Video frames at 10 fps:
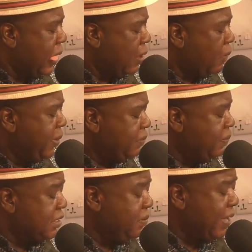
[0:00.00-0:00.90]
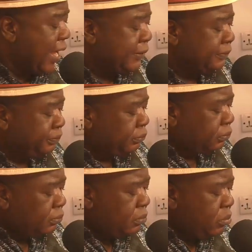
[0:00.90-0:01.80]
commitments in Nibia.
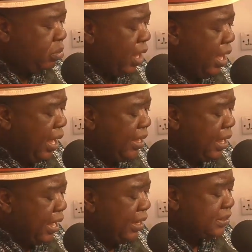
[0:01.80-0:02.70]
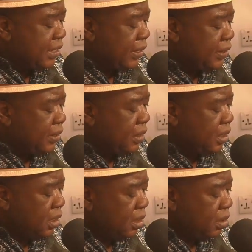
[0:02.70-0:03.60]
Yeah, I say.
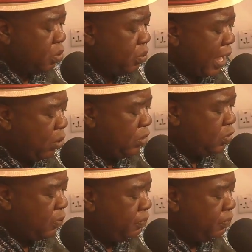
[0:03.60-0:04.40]
We are going to